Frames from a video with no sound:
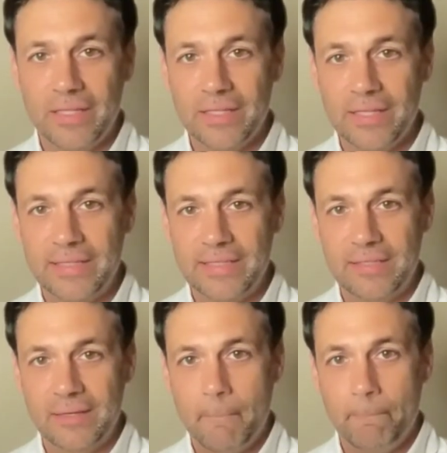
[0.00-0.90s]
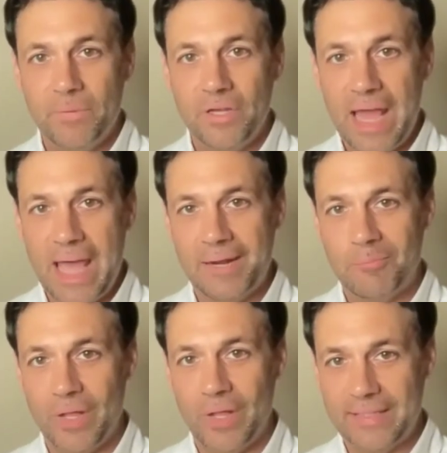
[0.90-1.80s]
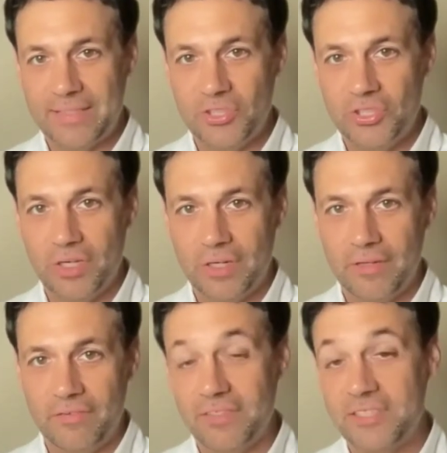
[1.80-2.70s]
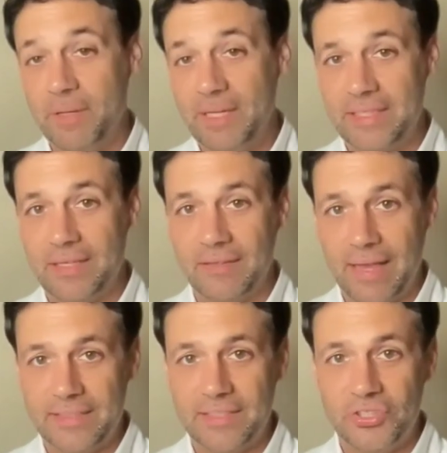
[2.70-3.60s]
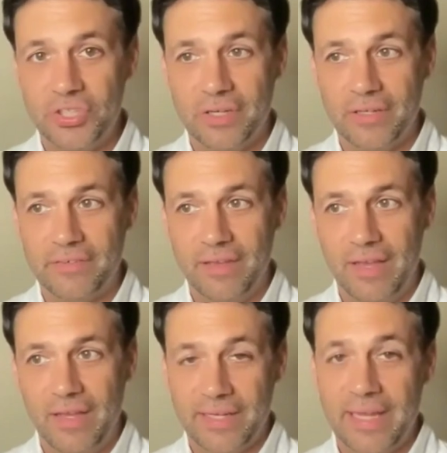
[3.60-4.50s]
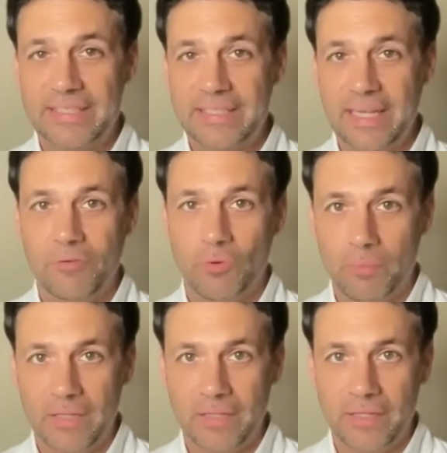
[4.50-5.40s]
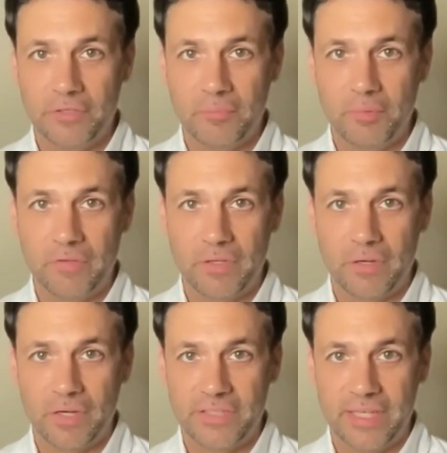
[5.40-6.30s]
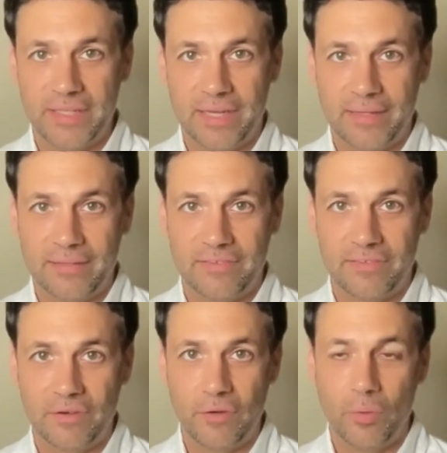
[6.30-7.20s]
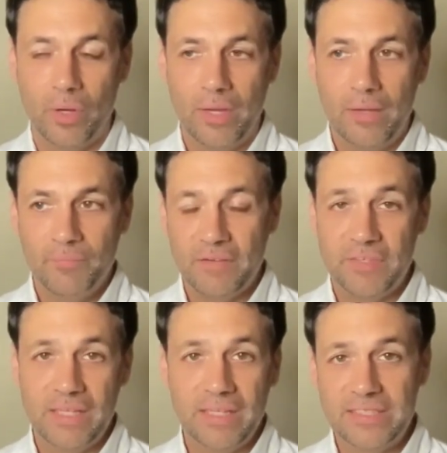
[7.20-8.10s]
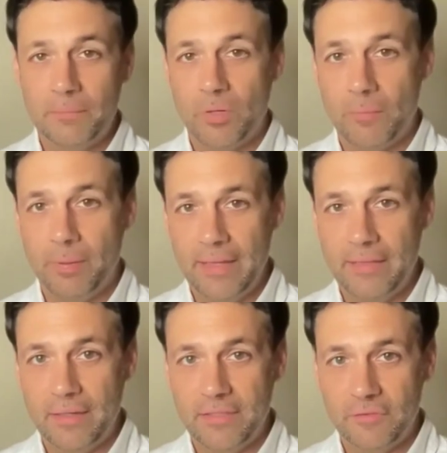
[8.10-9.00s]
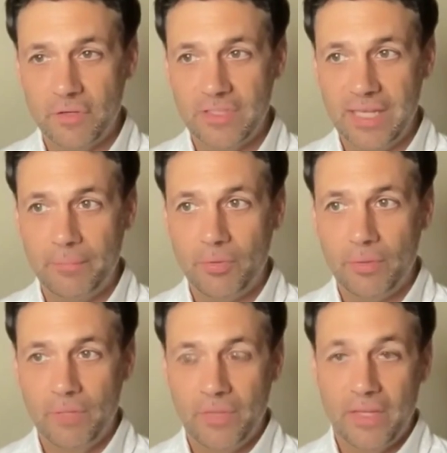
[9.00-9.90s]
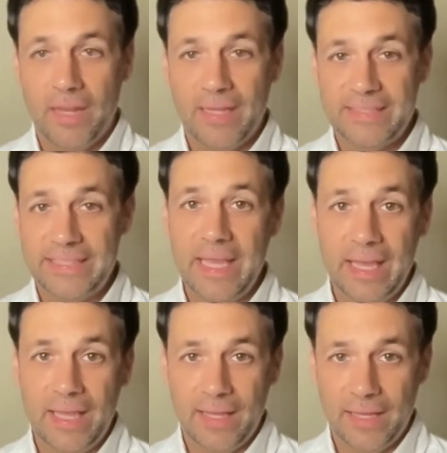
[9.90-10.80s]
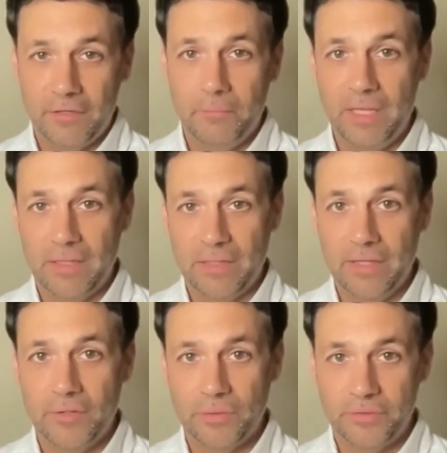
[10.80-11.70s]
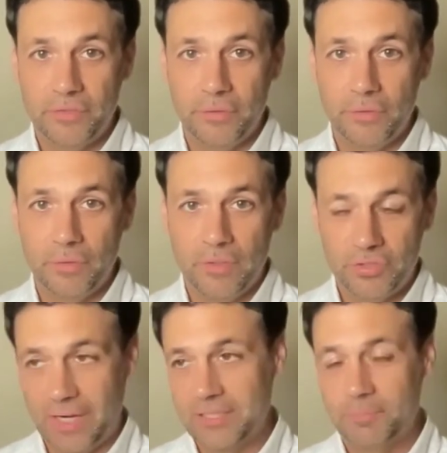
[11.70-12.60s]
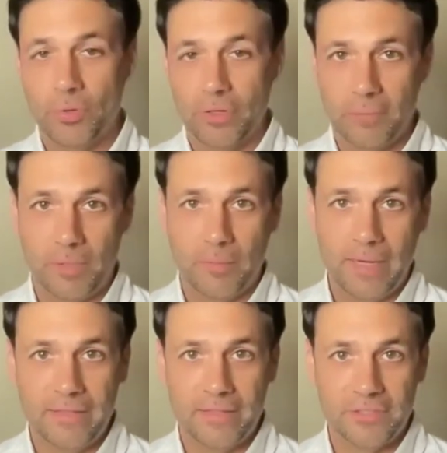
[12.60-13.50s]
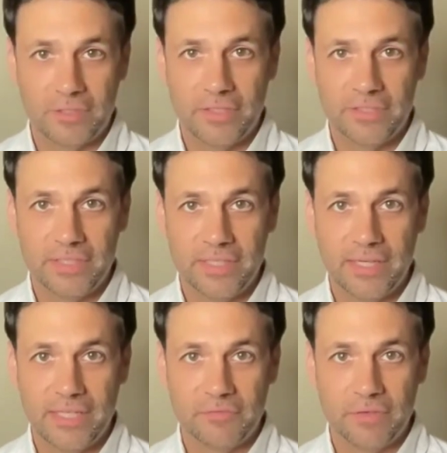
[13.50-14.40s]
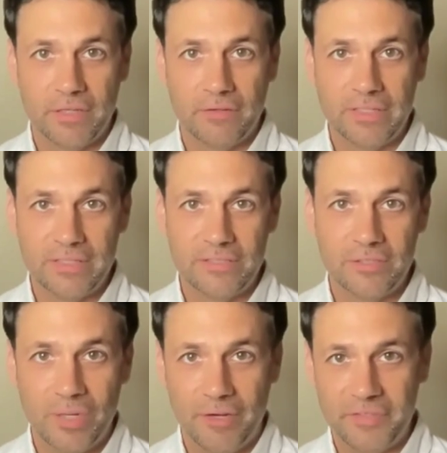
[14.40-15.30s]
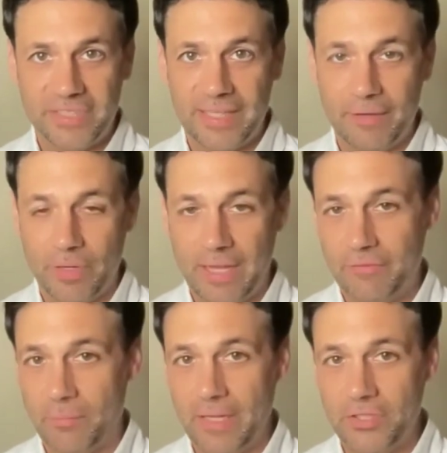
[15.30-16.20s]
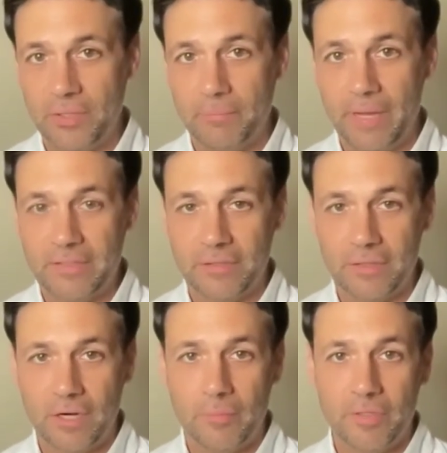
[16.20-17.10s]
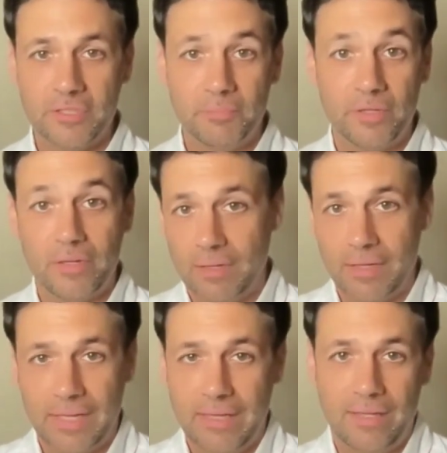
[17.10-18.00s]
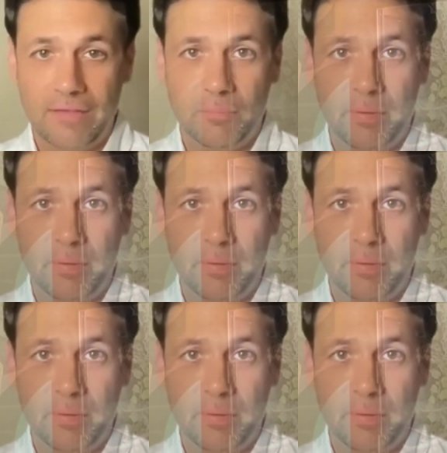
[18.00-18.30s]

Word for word: list an animal as injurious, a species as injurious. The next day, it would be illegal to move it across state lines. So, if they listed ball pythons, for example, the next day it could be illegal to transport your ball pythons across state lines for any reason. So, obviously, that would have a major impact on commerce, but again, even